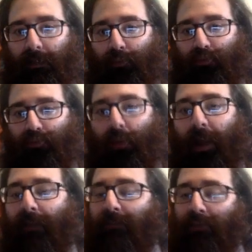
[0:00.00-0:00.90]
we're
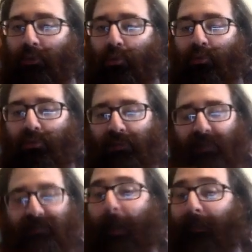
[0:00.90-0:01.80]
trying to
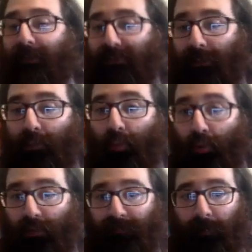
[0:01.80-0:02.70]
establish a good
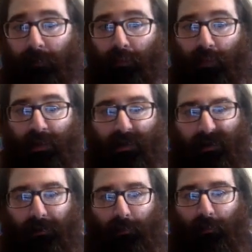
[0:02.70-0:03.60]
workflow,
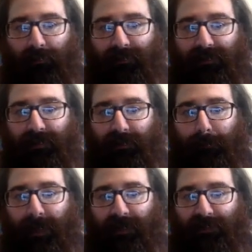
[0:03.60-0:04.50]
when you see the
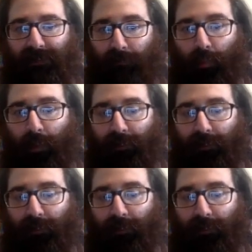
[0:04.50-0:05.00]
mention of one